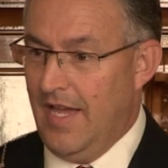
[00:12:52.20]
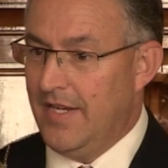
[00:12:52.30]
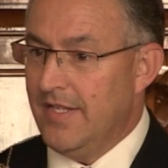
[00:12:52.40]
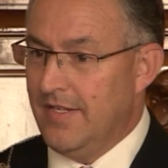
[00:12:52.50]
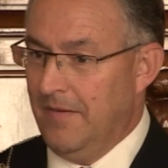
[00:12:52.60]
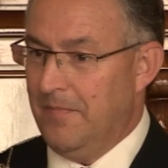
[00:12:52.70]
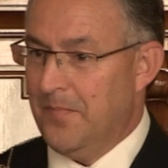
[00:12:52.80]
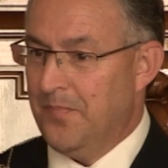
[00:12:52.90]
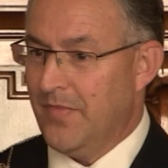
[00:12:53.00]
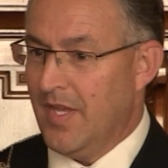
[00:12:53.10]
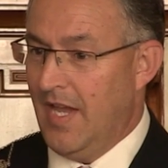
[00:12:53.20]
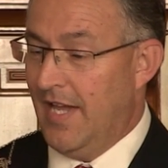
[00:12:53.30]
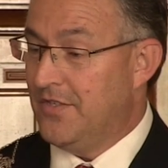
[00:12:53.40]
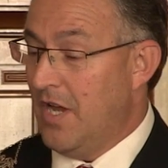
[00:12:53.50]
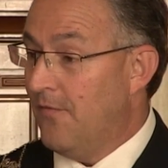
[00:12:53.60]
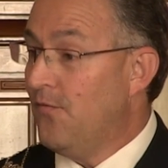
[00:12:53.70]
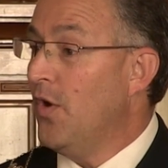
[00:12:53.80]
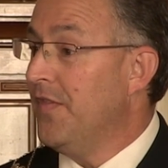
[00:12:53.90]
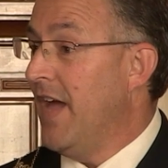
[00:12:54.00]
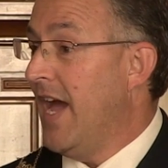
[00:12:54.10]
and India. And to
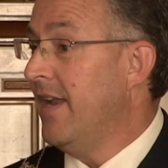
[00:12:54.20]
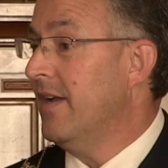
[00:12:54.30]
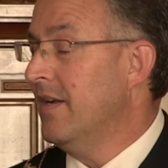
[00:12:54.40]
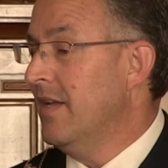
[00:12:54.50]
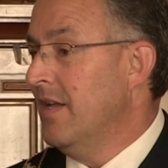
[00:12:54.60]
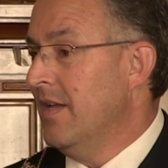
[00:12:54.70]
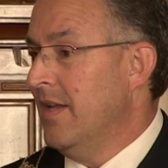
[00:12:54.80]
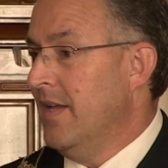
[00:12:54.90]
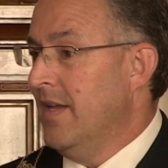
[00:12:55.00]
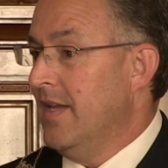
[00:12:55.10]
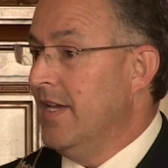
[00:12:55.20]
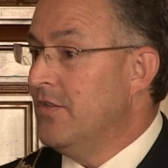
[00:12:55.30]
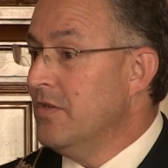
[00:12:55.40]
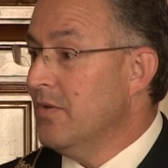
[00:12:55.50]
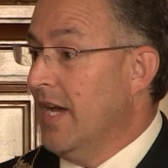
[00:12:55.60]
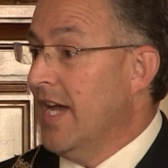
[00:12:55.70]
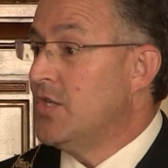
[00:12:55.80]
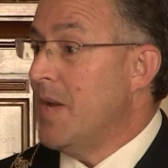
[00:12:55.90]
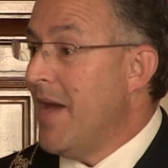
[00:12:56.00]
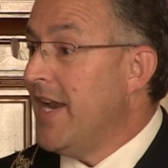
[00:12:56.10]
avoid that, he took a
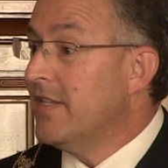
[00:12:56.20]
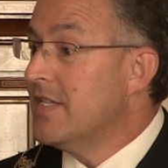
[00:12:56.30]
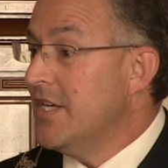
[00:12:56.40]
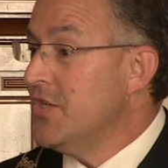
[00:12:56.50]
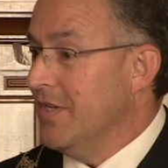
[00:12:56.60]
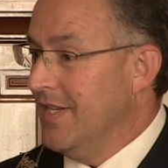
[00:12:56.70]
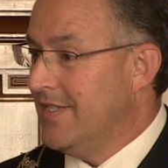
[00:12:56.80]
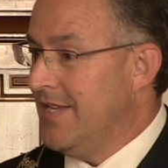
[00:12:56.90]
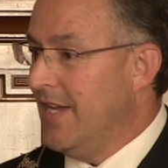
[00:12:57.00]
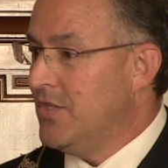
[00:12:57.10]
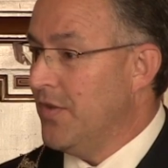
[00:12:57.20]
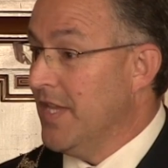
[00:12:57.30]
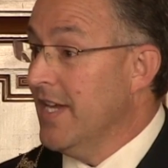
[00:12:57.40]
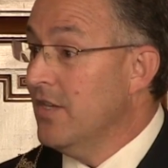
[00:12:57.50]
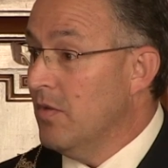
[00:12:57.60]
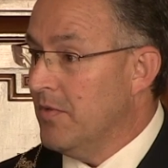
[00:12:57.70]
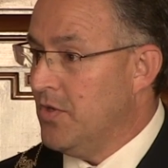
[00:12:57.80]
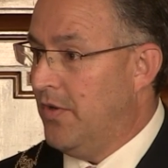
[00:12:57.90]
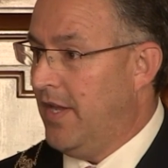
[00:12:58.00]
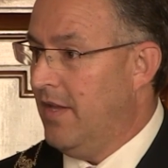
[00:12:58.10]
dramatic decision. He said to the Hindu
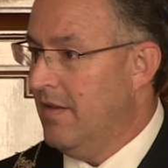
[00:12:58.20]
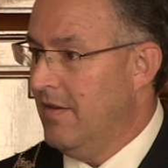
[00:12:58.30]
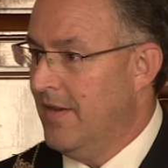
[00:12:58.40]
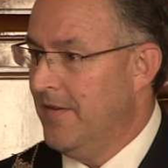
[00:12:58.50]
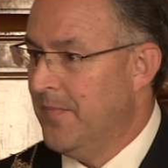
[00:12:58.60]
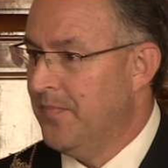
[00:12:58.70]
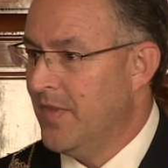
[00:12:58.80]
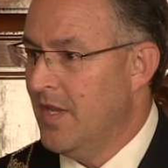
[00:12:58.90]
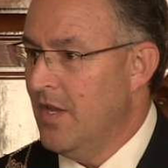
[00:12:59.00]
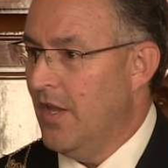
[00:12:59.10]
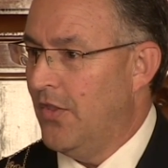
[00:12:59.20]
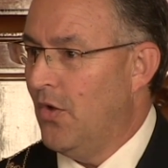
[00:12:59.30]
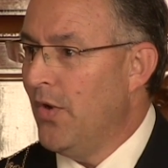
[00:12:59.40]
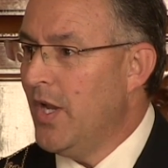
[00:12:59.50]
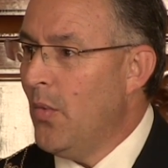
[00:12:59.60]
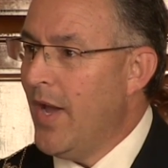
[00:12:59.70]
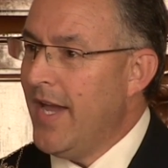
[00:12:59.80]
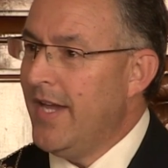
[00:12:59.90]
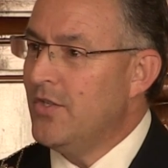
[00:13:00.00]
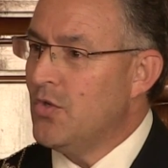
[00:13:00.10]
majority, the only
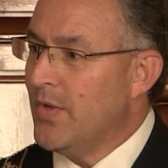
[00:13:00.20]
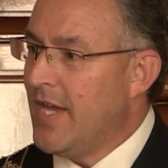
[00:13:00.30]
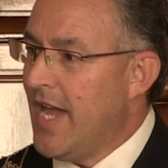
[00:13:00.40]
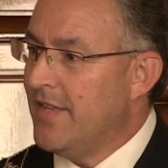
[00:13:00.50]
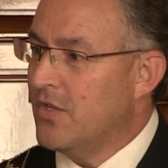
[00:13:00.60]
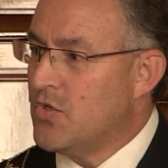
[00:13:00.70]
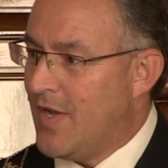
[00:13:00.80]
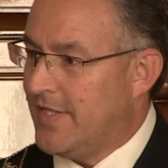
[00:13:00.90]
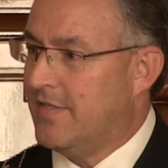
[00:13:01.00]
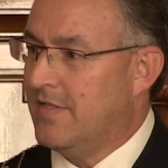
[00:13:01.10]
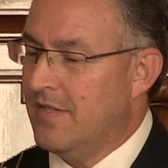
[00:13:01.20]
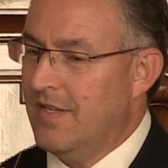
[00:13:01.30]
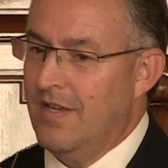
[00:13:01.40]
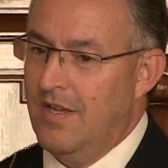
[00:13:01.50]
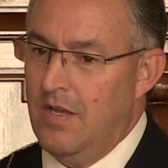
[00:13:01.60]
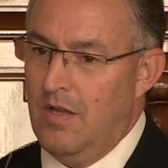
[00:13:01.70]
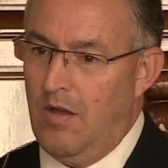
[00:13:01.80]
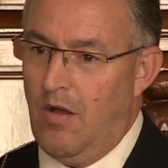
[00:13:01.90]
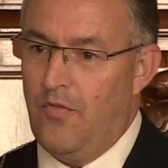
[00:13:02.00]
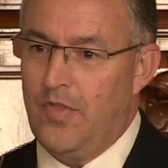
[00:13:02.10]
way to gain the trust
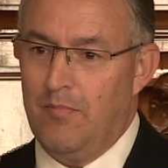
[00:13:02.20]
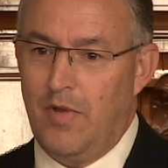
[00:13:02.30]
of the